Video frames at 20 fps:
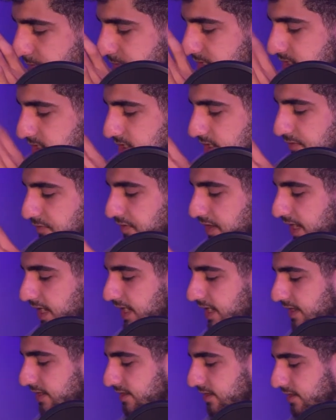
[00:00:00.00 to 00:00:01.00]
bits of
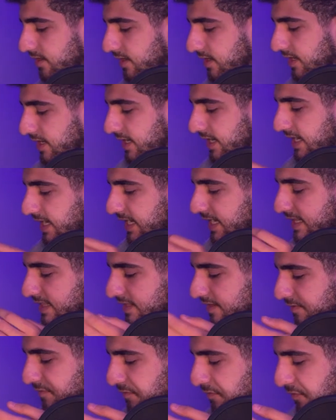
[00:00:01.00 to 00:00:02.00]
n, in
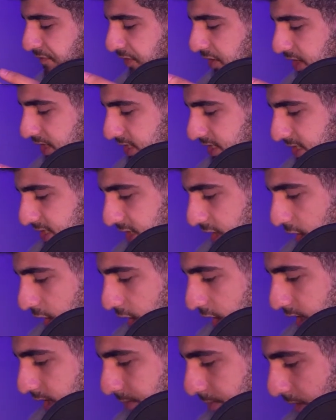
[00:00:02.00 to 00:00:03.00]
the first
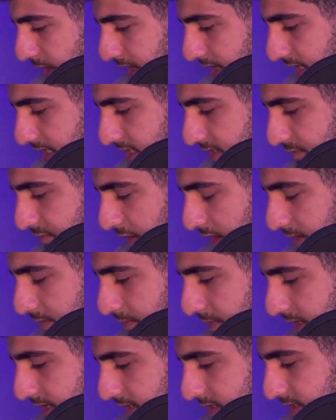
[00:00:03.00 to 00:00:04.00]
I minus
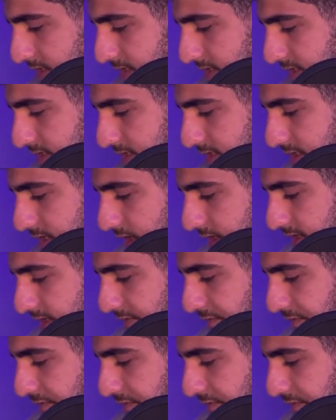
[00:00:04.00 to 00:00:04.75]
1 bits, the